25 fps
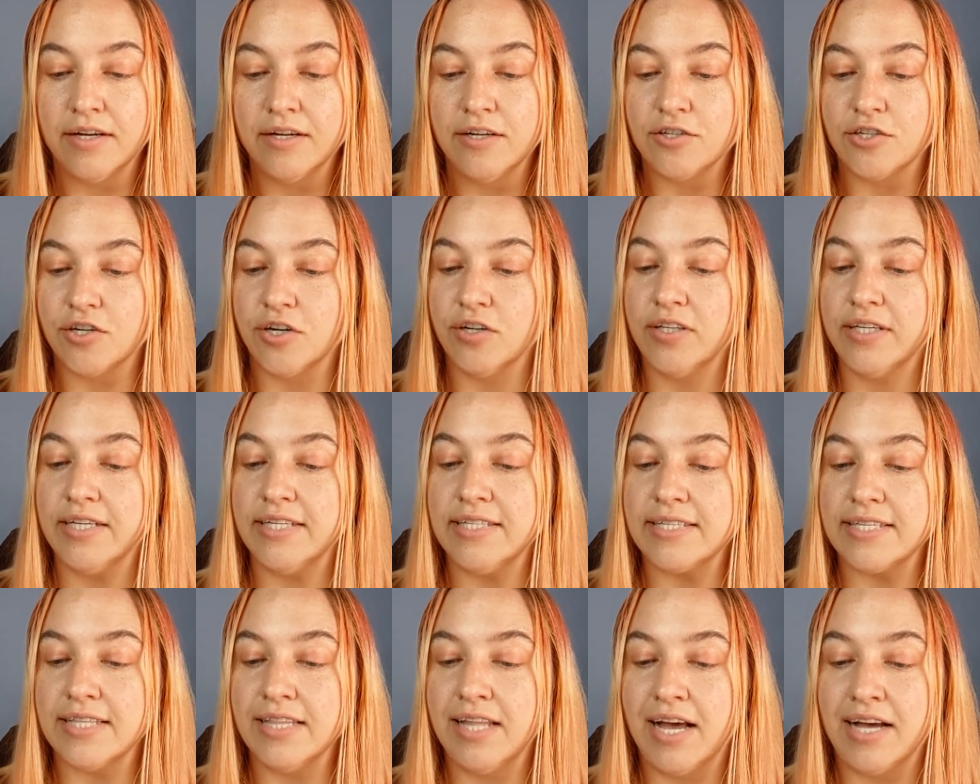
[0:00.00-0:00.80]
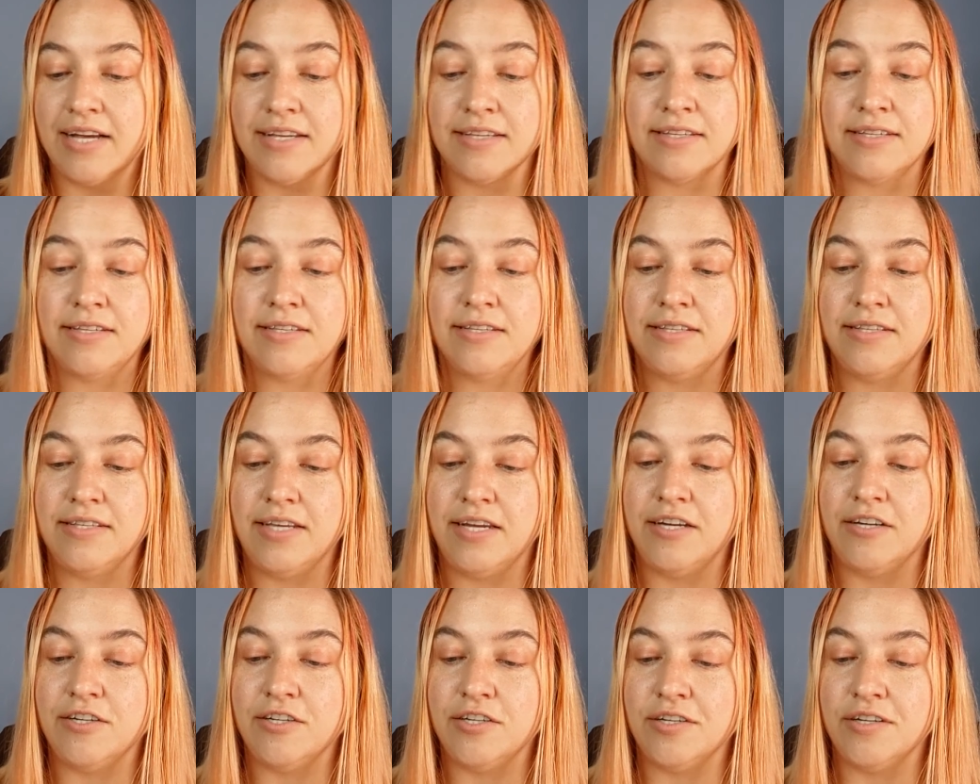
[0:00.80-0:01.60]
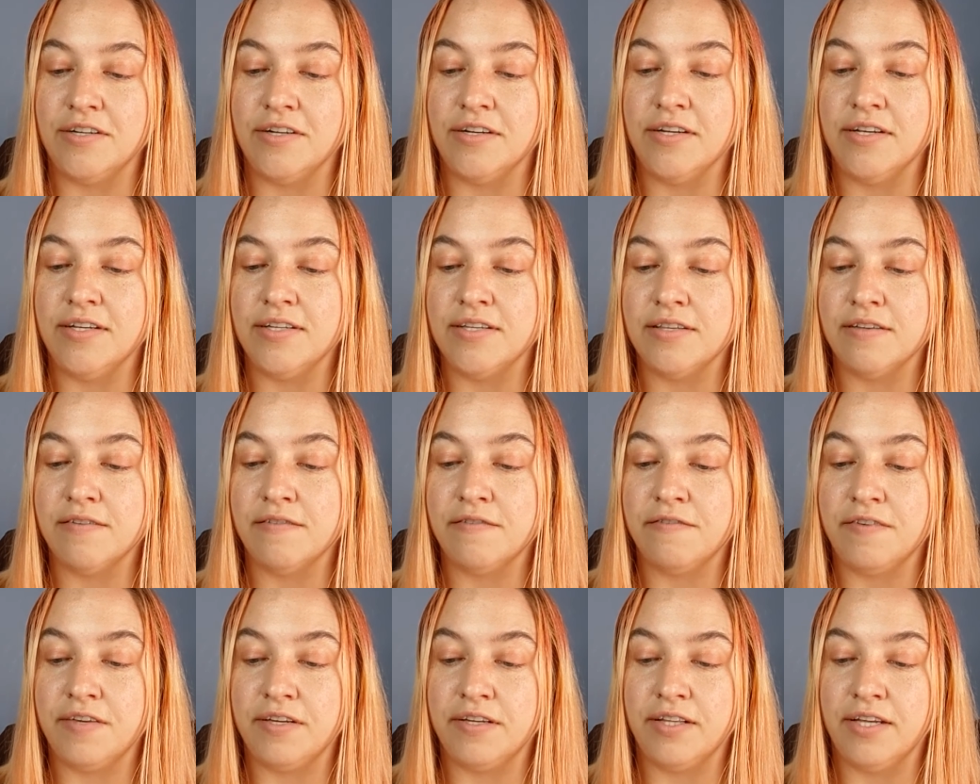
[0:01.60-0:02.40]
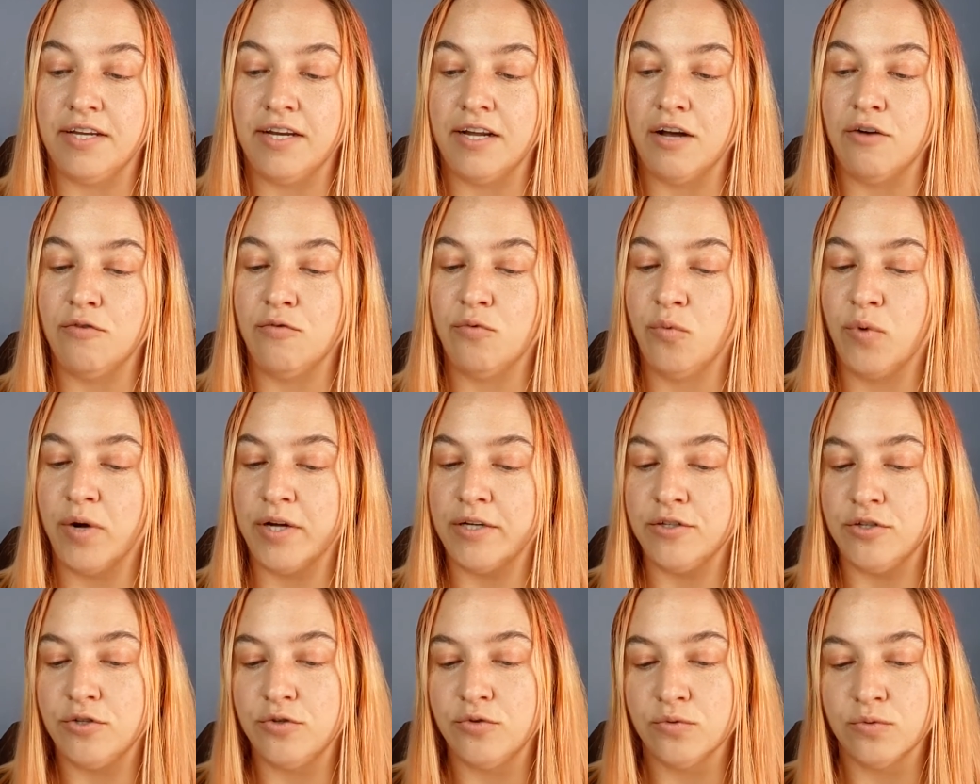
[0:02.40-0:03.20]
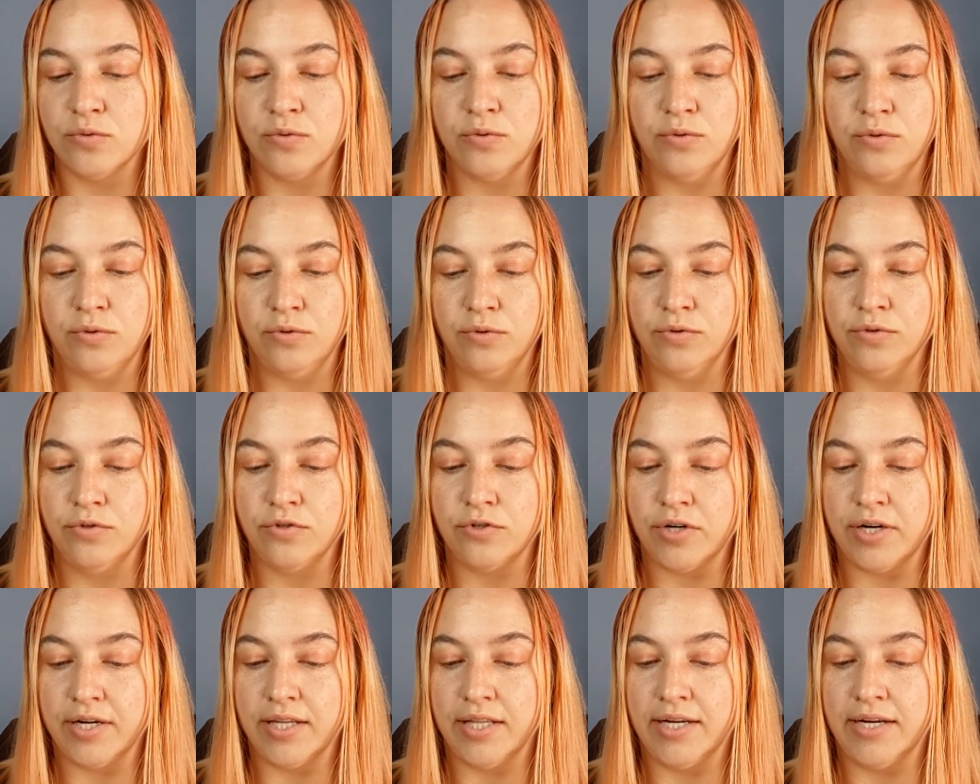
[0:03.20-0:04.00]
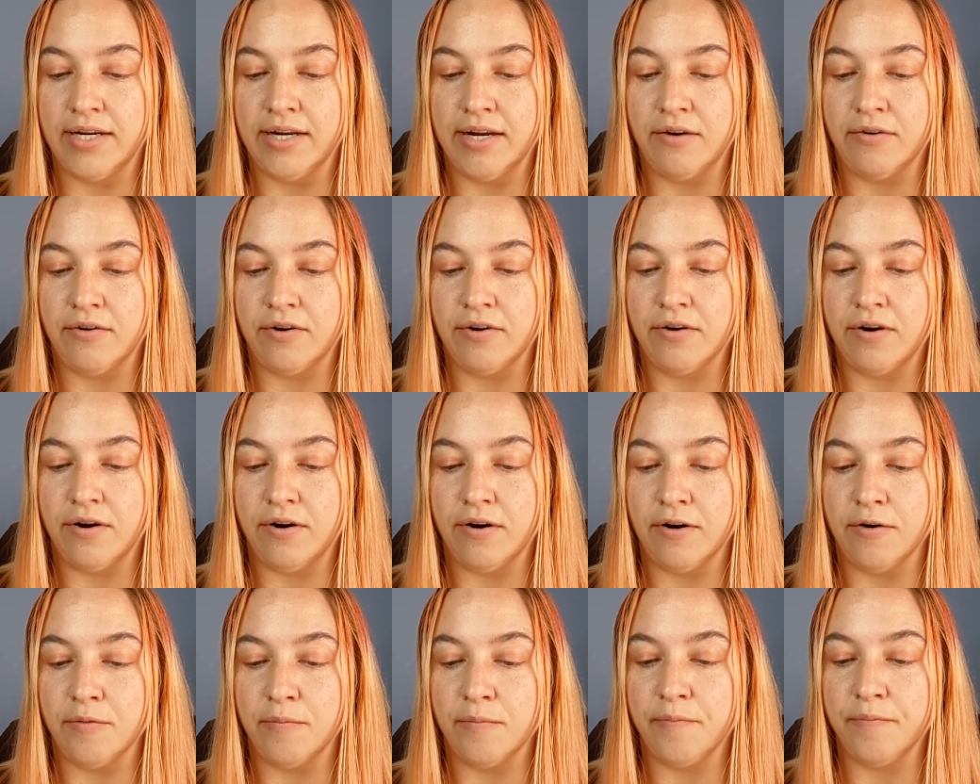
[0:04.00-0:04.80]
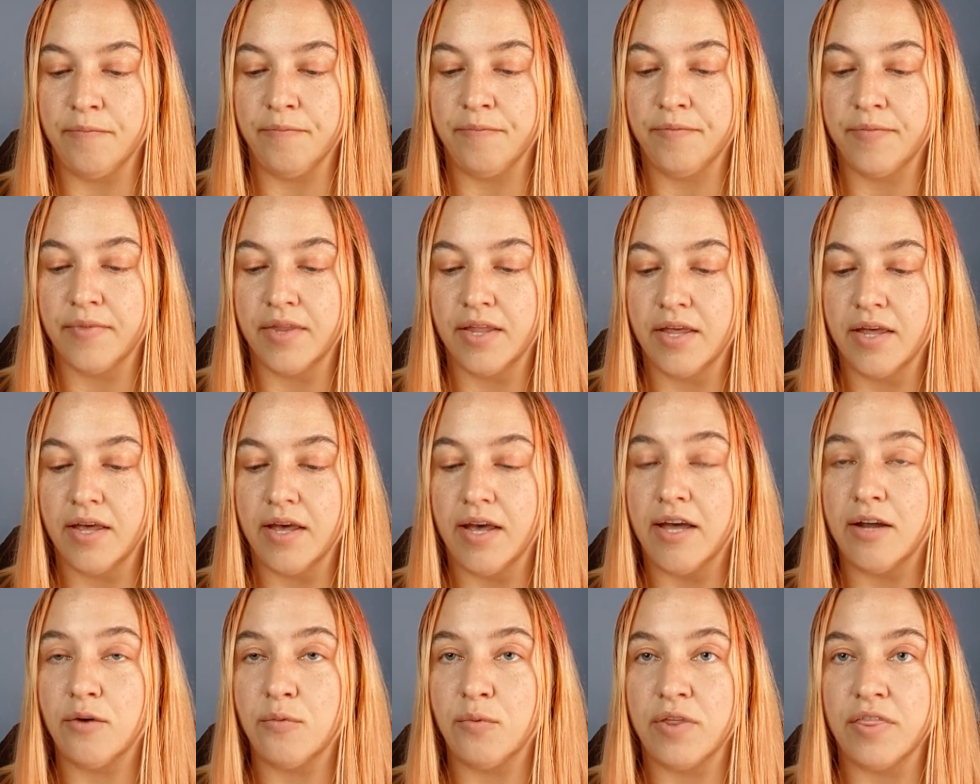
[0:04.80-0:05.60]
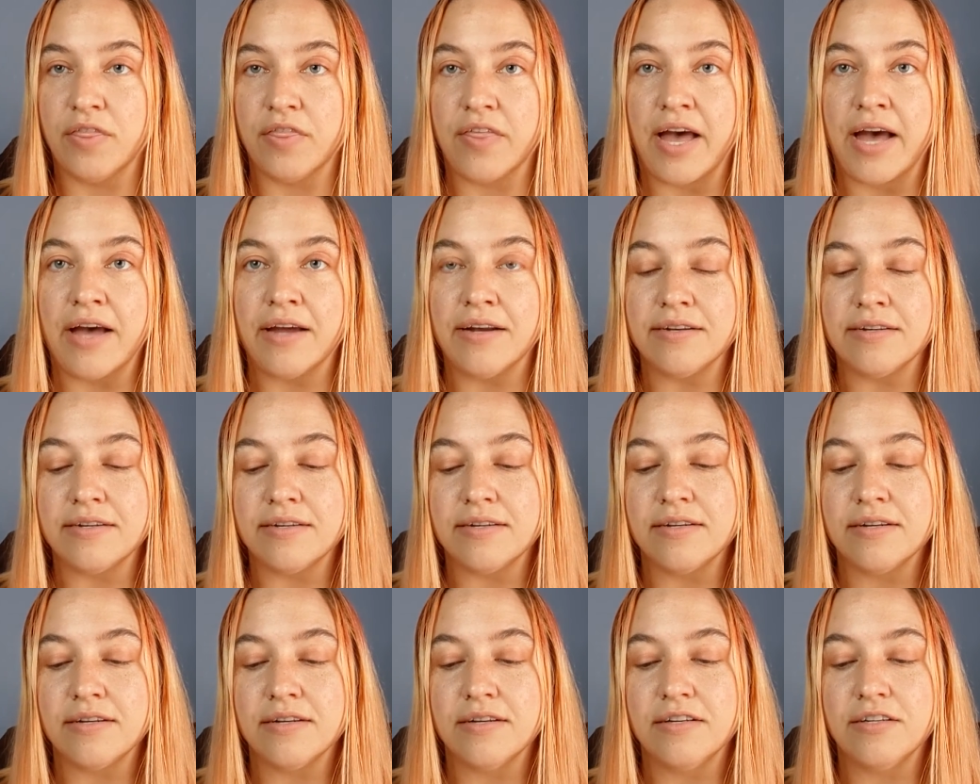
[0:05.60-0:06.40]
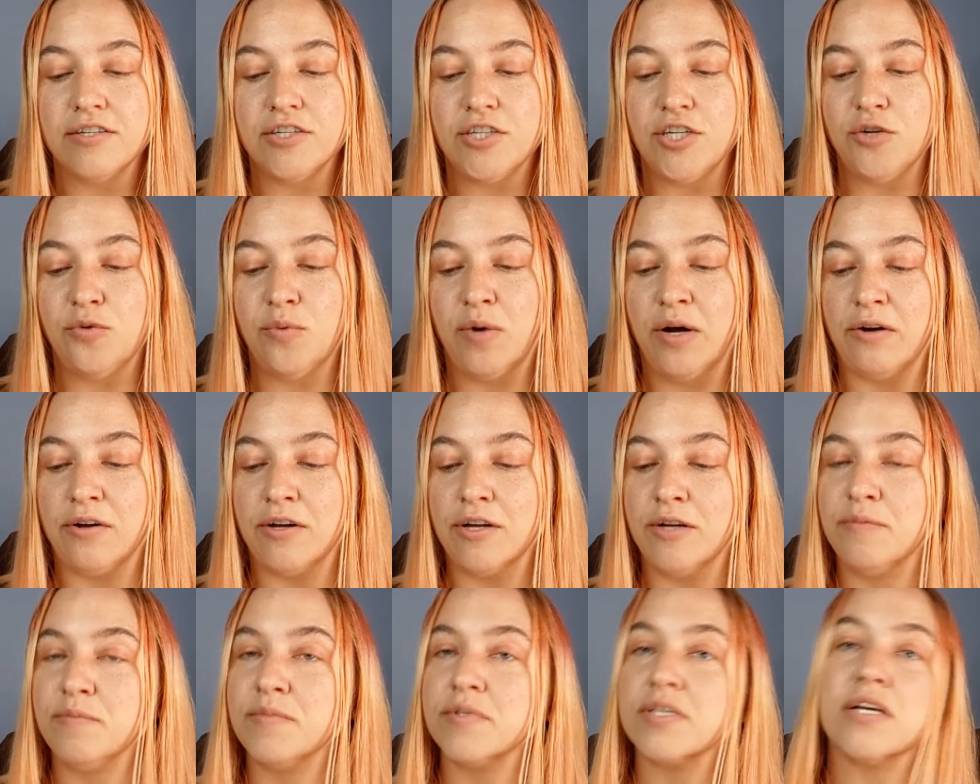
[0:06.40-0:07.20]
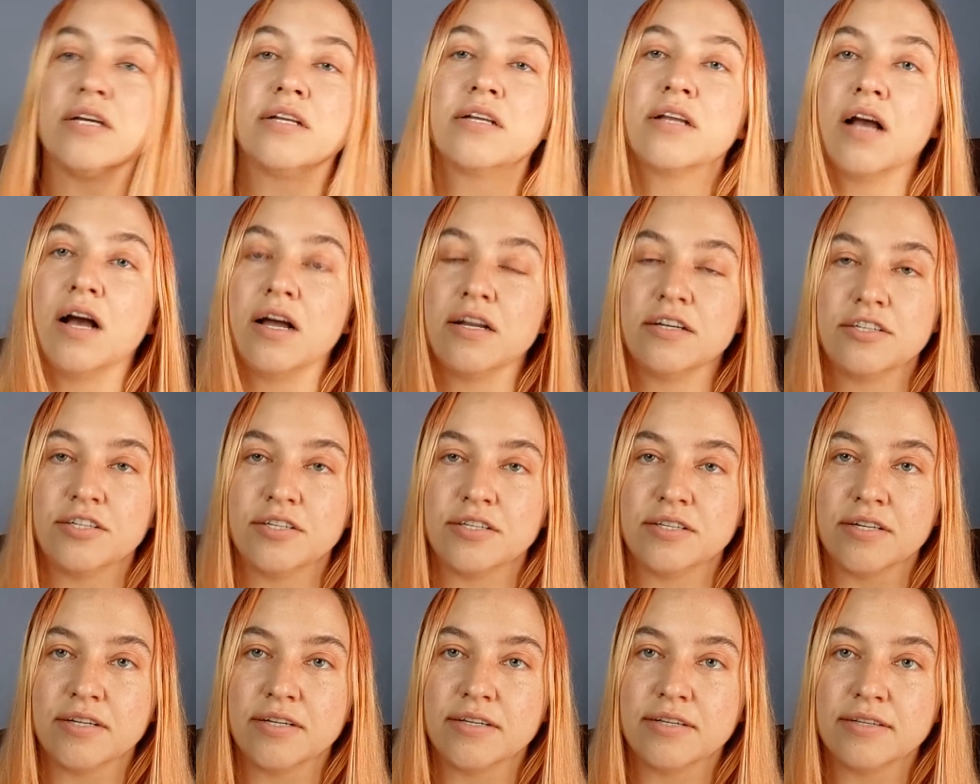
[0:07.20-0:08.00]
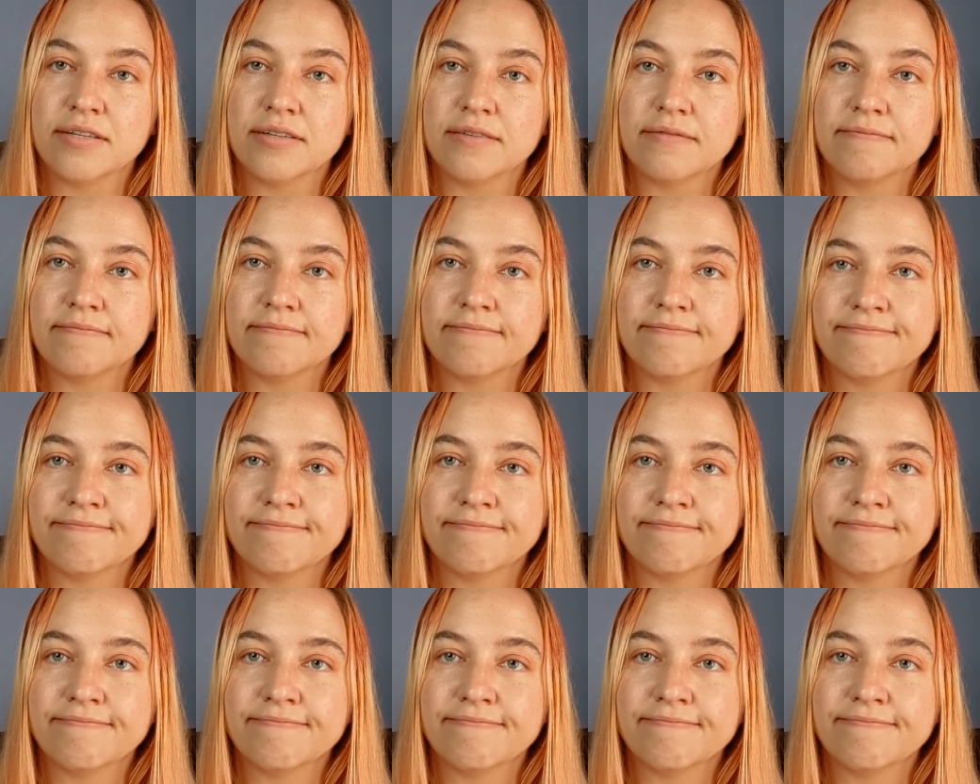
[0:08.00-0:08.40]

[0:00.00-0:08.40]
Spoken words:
Charlene's last sensation is the feeling of wet drool trailing down her arm. And with that, she welcomes unconsciousness.